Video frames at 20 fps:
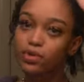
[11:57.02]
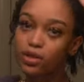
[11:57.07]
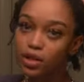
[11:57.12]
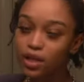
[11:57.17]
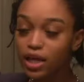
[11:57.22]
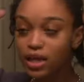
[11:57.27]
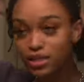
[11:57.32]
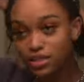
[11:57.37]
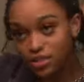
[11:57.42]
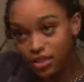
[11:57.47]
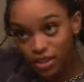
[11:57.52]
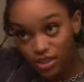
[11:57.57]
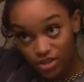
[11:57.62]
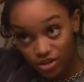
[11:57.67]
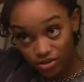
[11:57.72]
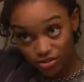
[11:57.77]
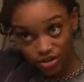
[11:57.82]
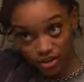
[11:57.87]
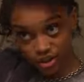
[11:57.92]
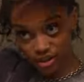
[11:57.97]
like
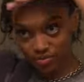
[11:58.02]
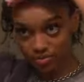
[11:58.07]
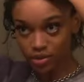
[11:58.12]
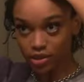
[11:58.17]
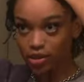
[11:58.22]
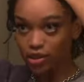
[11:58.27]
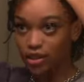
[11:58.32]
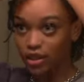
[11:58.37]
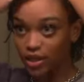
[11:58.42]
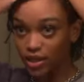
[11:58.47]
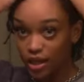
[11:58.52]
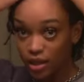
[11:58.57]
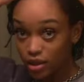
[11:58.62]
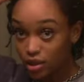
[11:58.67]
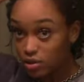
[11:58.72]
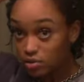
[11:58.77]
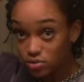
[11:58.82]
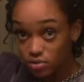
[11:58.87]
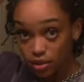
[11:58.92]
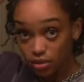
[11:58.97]
613 be looking
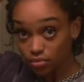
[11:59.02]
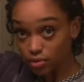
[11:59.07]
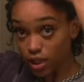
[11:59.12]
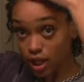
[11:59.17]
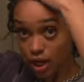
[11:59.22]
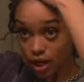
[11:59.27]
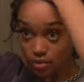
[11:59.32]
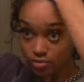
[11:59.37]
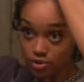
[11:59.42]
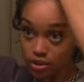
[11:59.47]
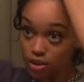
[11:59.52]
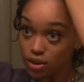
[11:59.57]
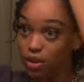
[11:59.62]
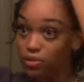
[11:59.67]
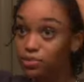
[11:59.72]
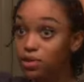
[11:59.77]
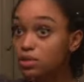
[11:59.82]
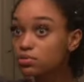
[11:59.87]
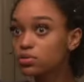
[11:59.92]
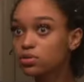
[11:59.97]
yellow sometimes, and
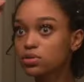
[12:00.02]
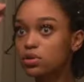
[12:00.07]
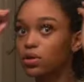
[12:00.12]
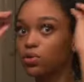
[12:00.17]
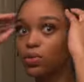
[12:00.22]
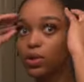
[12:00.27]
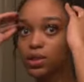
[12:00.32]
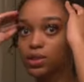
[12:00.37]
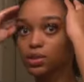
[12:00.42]
sometimes you don't want